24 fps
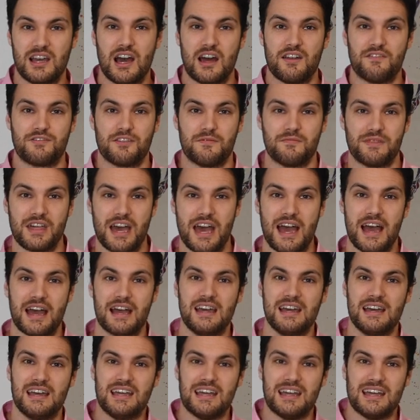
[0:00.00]
And from
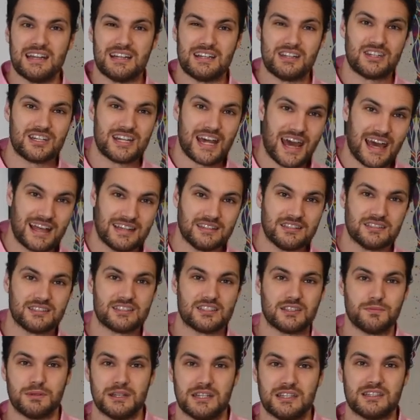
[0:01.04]
there, it
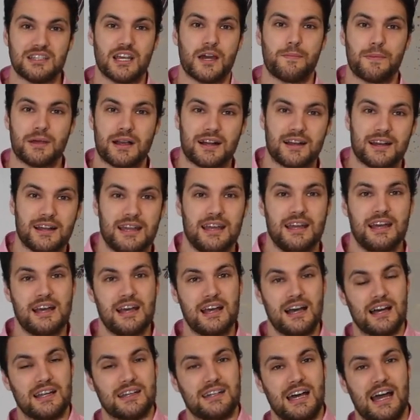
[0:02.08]
tends to be typically
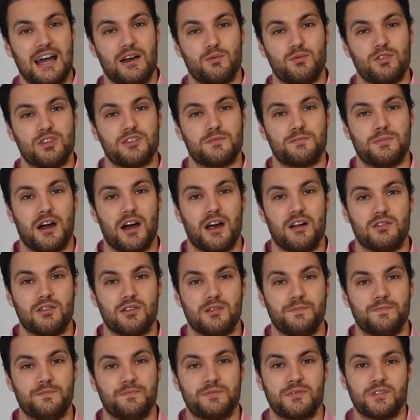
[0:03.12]
a downward
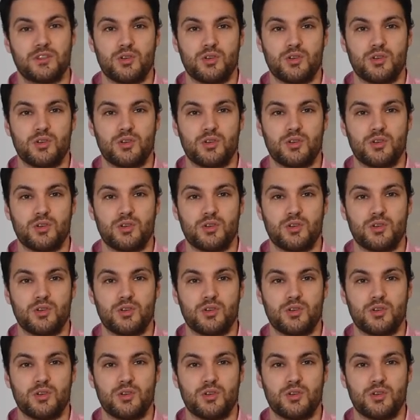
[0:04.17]
spiral